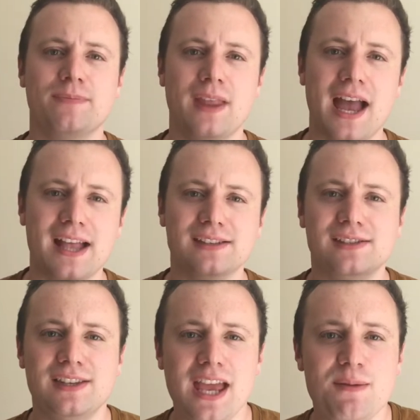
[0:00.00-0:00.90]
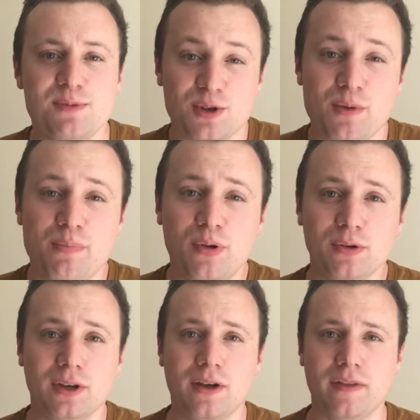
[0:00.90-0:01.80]
And names are
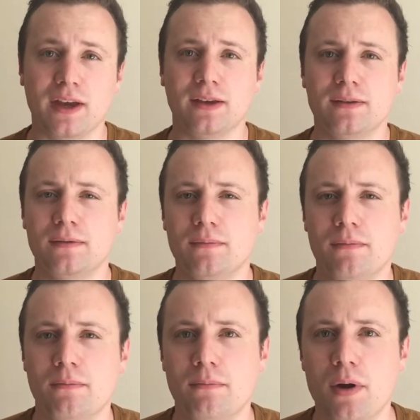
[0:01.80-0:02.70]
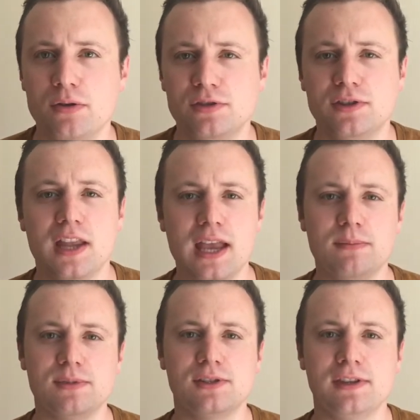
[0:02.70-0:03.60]
important, aren't they? Most
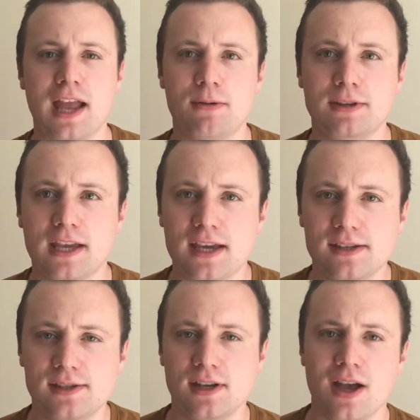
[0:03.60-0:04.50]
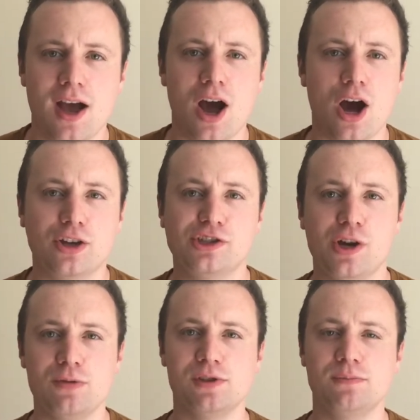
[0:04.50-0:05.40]
names nowadays are
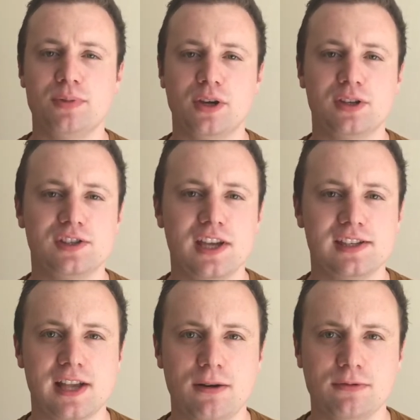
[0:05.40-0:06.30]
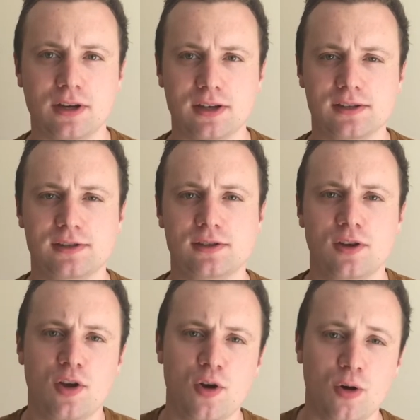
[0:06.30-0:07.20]
chosen because they sound nice.
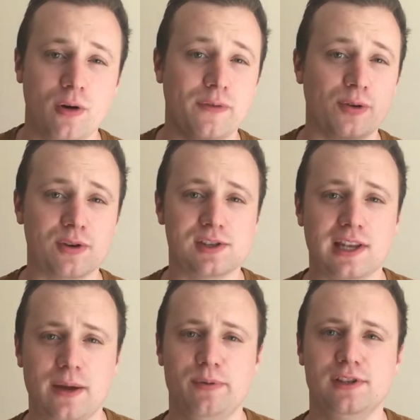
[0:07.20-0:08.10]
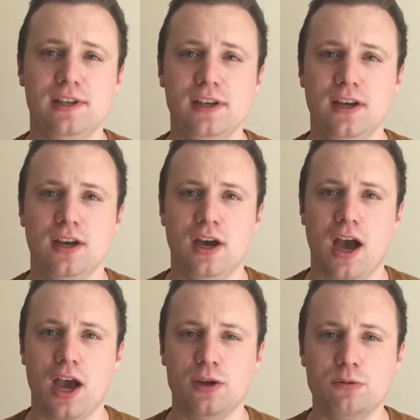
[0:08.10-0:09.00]
Or if you're a celebrity,
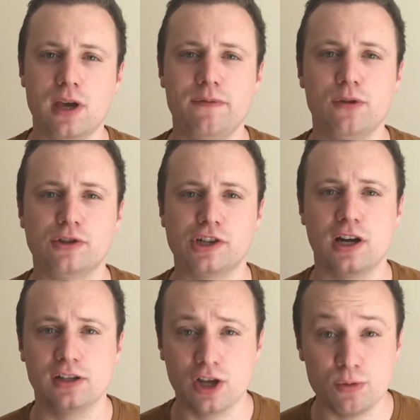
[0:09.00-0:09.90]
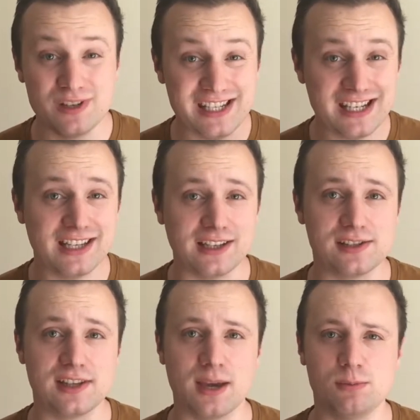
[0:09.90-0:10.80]
you give your child a
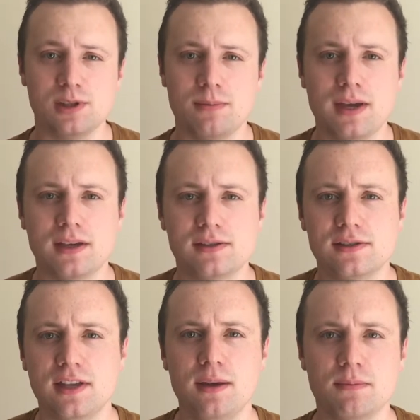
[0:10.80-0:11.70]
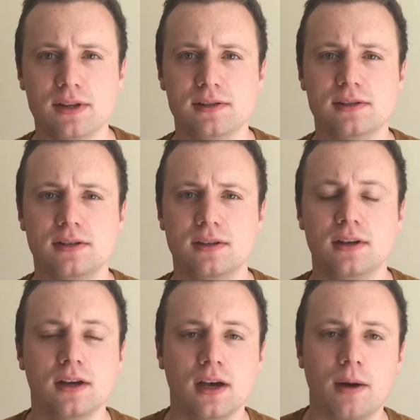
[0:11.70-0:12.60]
ridiculous name to make a statement.
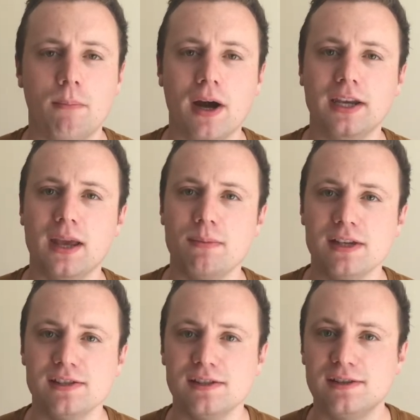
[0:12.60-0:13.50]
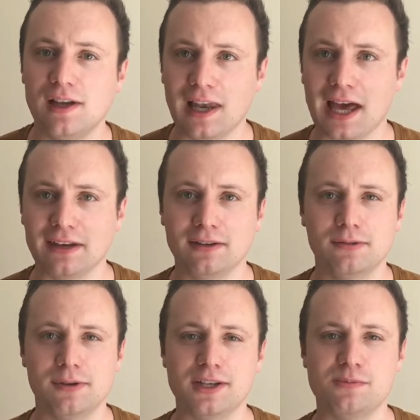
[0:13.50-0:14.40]
My name is Dulan,
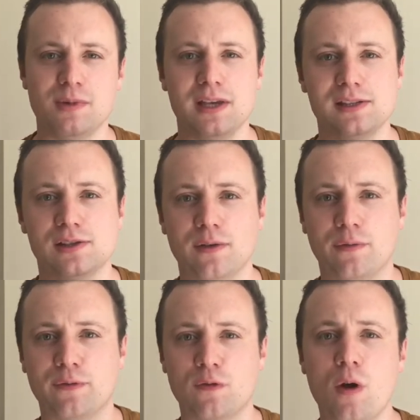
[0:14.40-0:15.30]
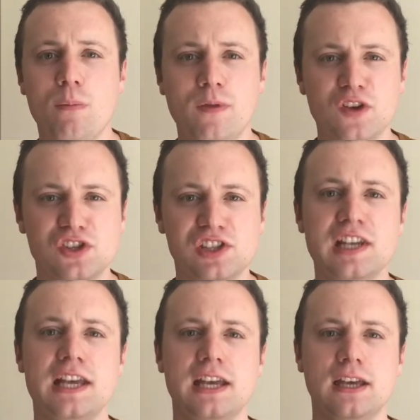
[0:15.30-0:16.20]
which means from the
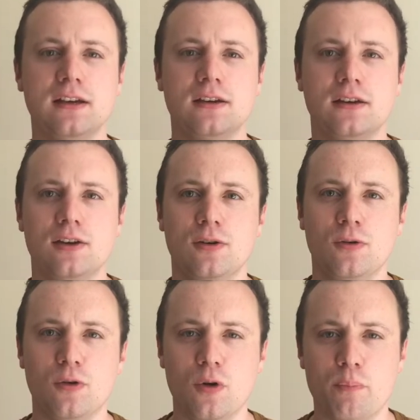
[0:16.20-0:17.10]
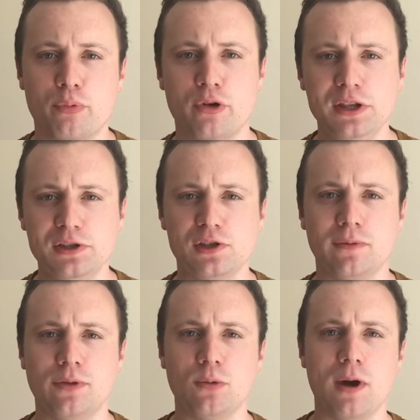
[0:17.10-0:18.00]
sea or prince
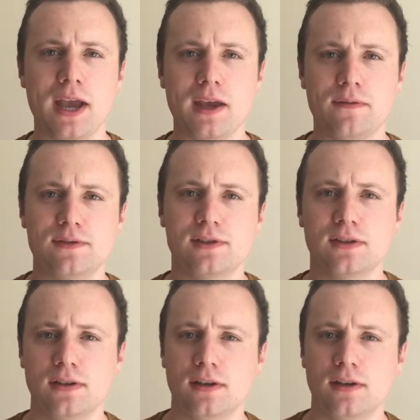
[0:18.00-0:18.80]
of the waves.